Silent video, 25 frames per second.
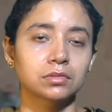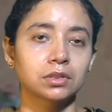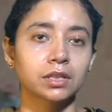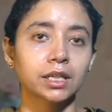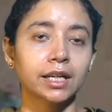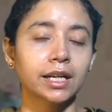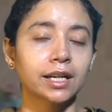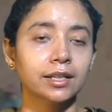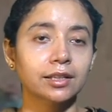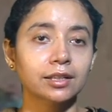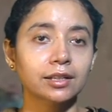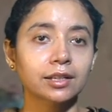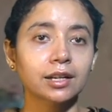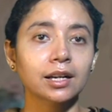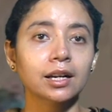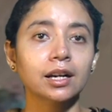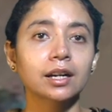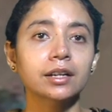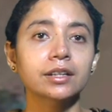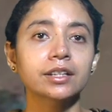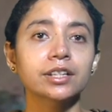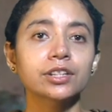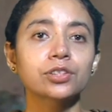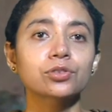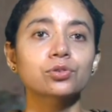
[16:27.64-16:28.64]
the
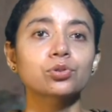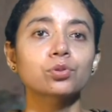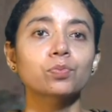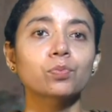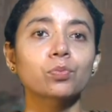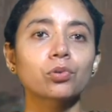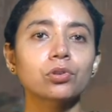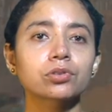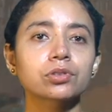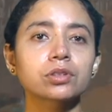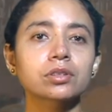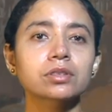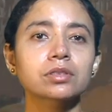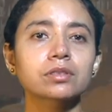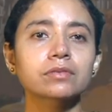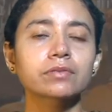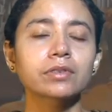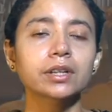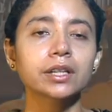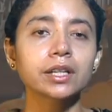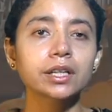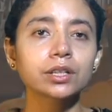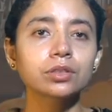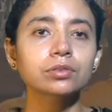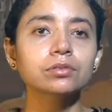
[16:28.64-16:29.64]
Kathakar needs to possess
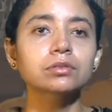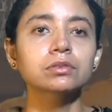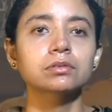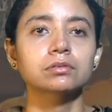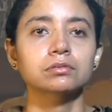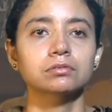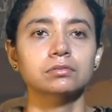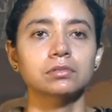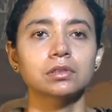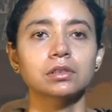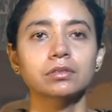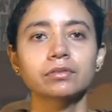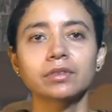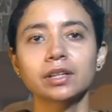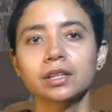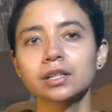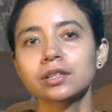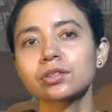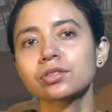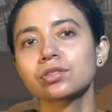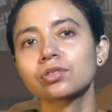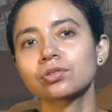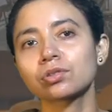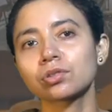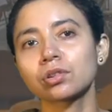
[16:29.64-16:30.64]
very good, or
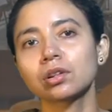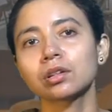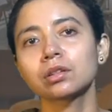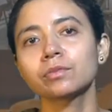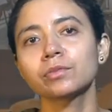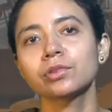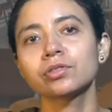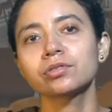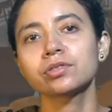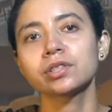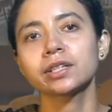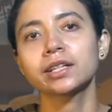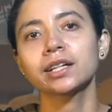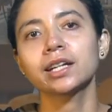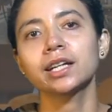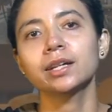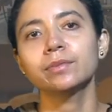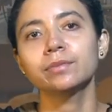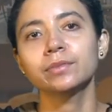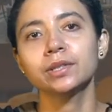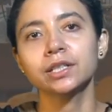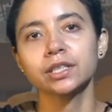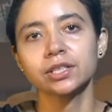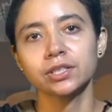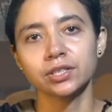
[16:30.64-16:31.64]
very strong musical
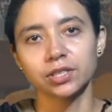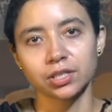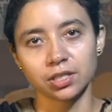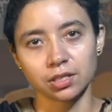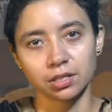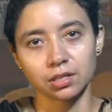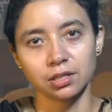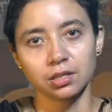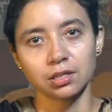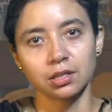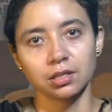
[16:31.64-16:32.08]
ability